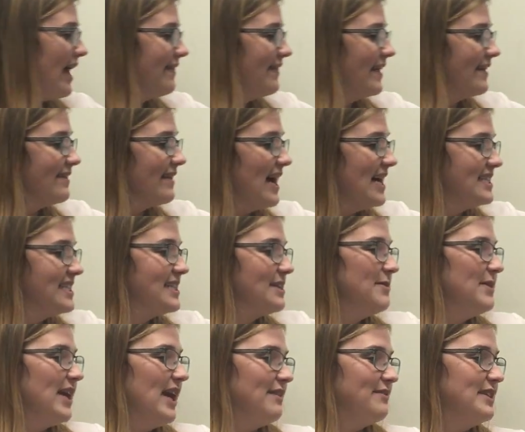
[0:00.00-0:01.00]
And then lastly,
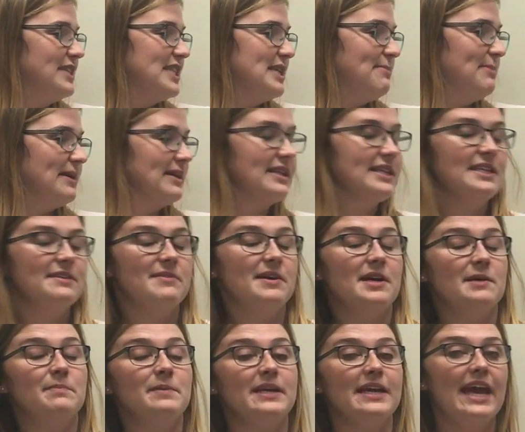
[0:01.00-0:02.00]
we have the typically
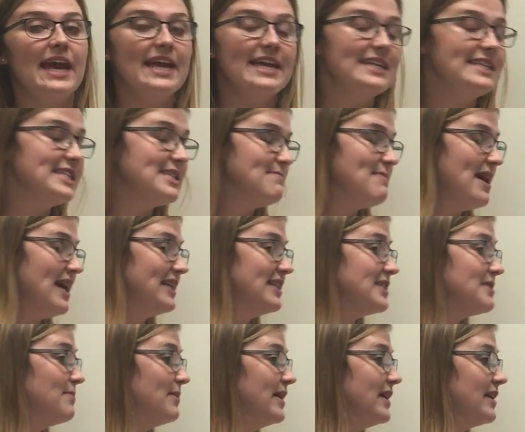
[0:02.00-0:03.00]
developing age
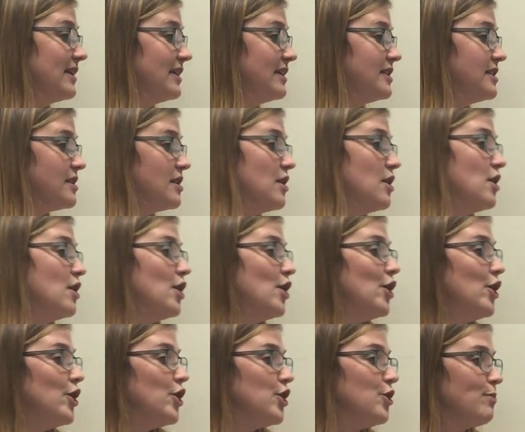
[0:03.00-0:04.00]
match peers
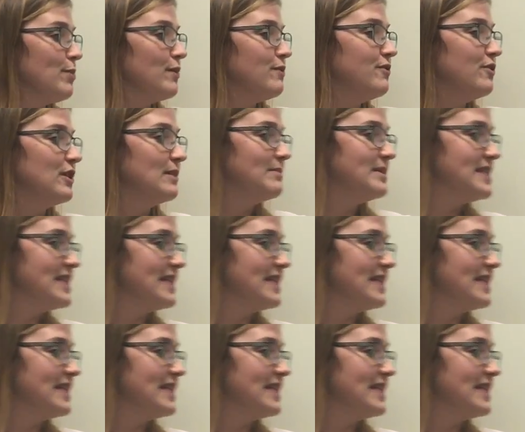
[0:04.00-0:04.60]
who performed